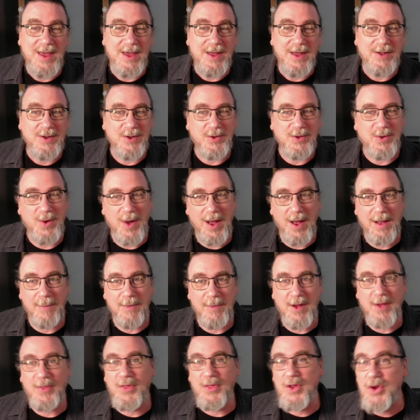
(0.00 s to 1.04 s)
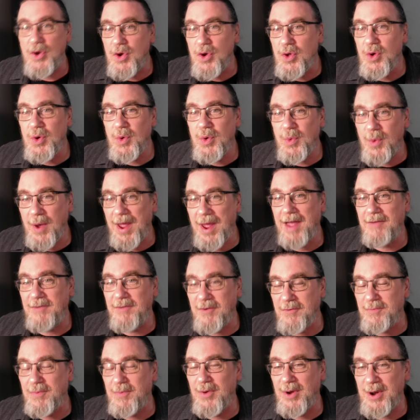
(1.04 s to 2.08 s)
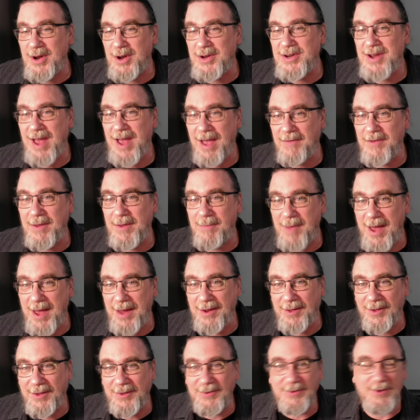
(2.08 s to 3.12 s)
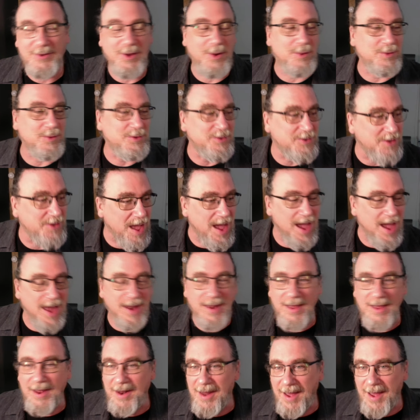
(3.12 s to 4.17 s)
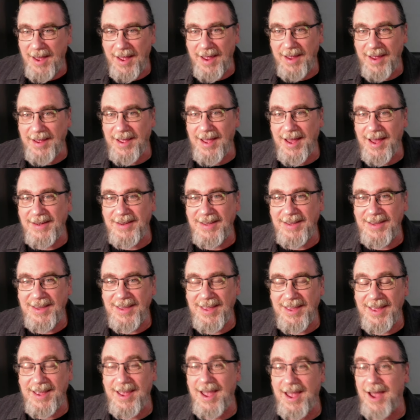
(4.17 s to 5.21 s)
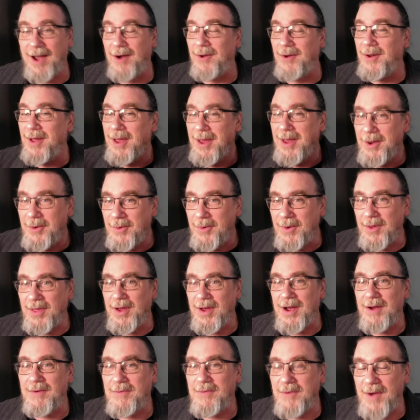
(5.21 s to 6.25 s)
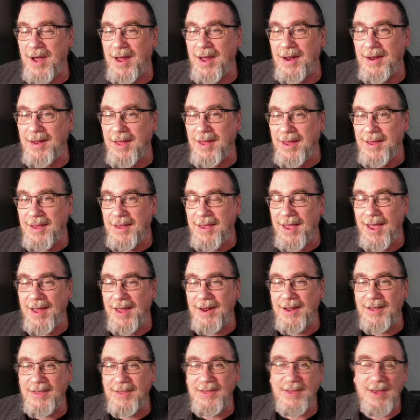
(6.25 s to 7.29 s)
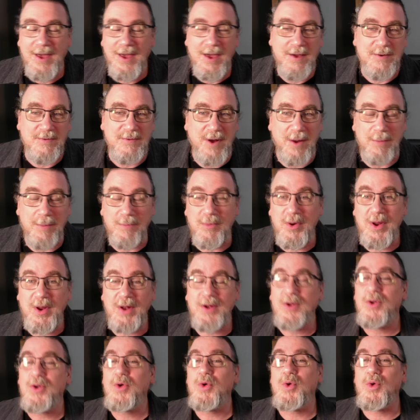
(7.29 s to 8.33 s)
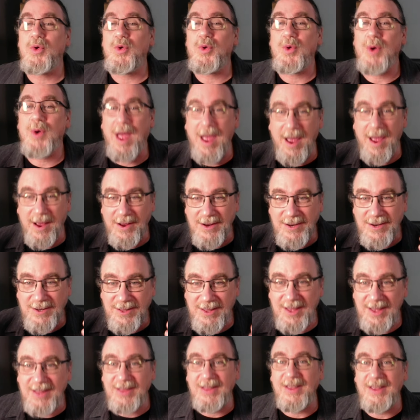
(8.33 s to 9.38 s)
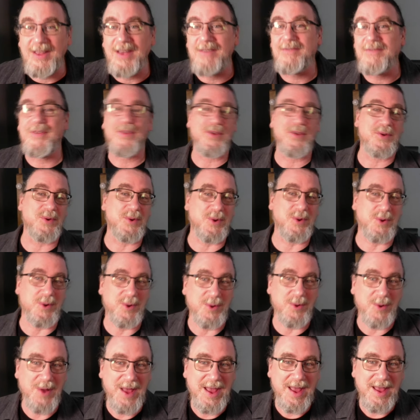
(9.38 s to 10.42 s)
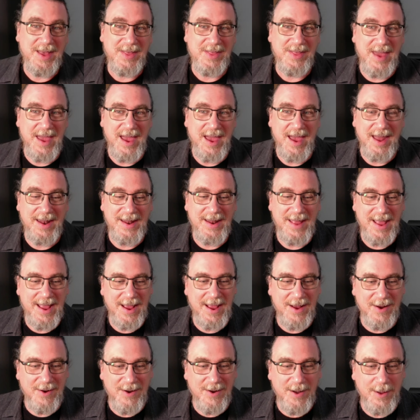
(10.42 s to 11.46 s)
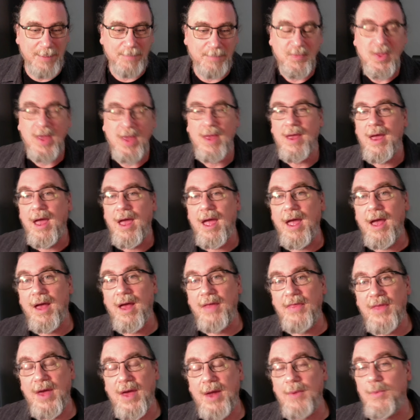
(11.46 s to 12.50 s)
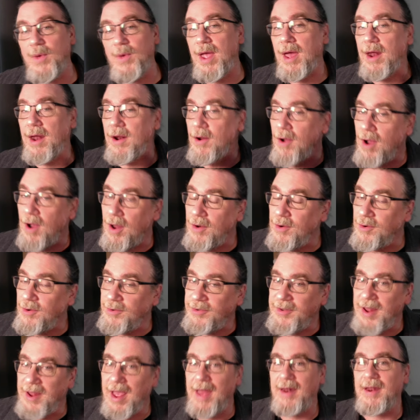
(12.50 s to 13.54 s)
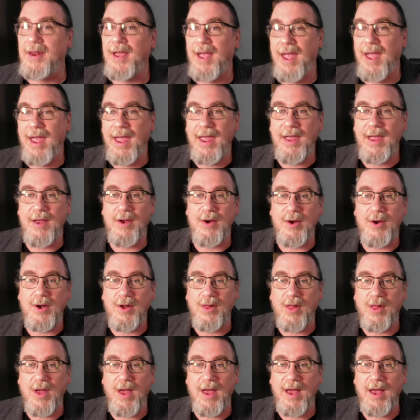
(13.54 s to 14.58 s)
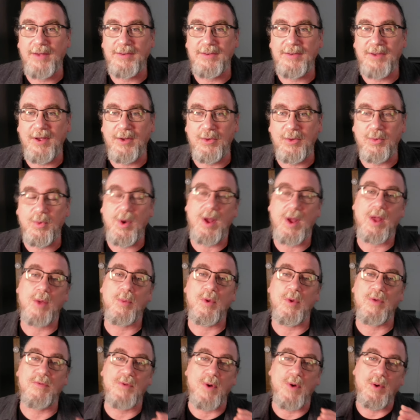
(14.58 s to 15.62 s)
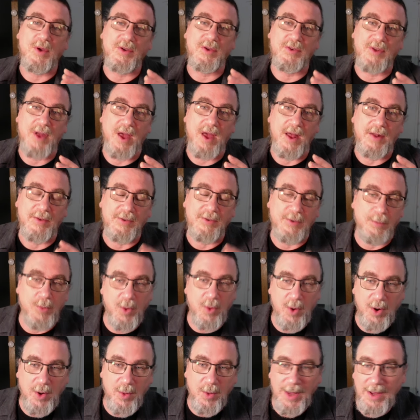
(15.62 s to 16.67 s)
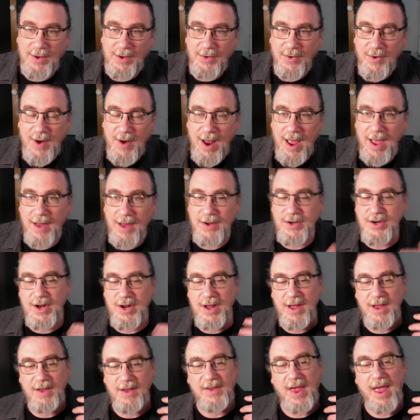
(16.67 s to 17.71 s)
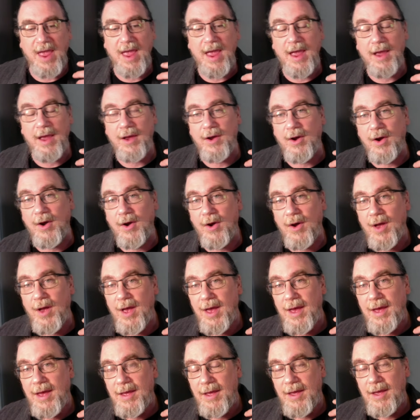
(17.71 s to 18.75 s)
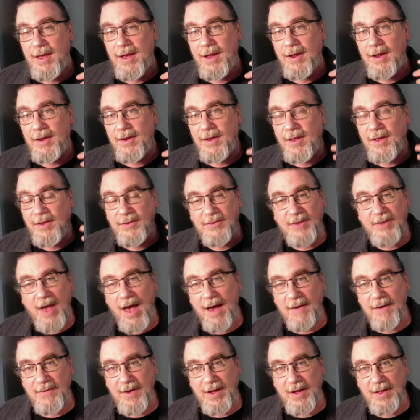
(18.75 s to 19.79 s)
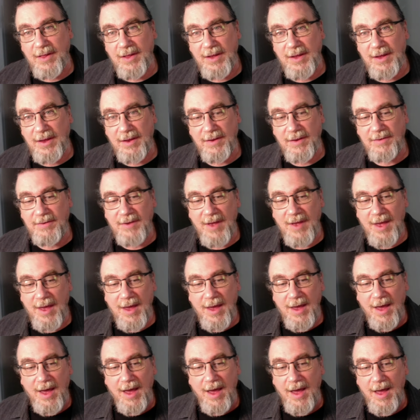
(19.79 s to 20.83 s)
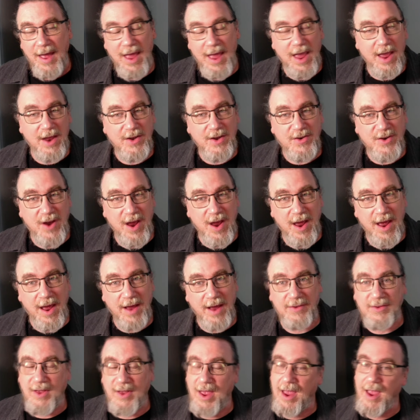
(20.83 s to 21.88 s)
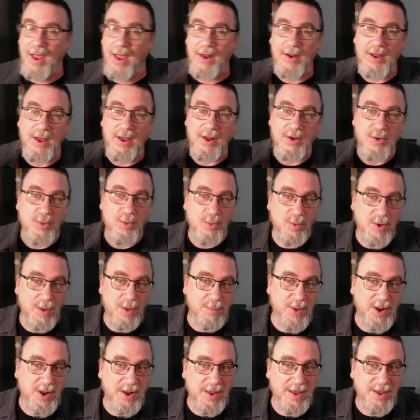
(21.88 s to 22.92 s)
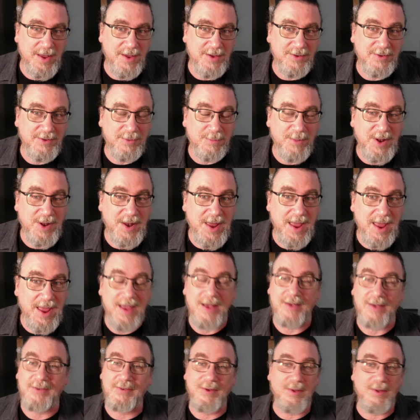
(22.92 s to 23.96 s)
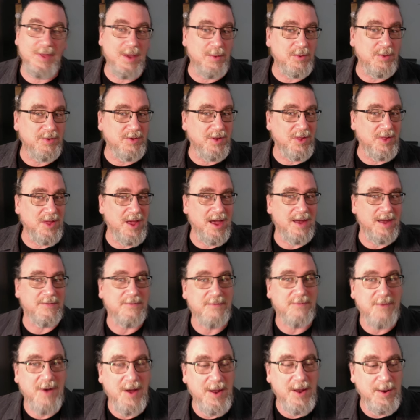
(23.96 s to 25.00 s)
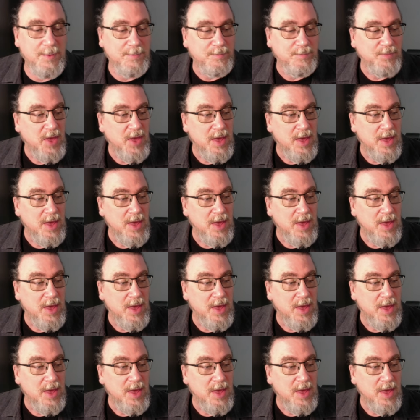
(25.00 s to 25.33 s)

to talk about the new wave of British heavy metal. So Scott and I got to geek out with our friend Kenneth from Britain, who actually lived through that era. And then we had our Understanding Anger class as well. We focused on some more Greek tragedies, anger in Sophocles, uh, Ajax, and in Euripides, Medea. So that was a lot of fun.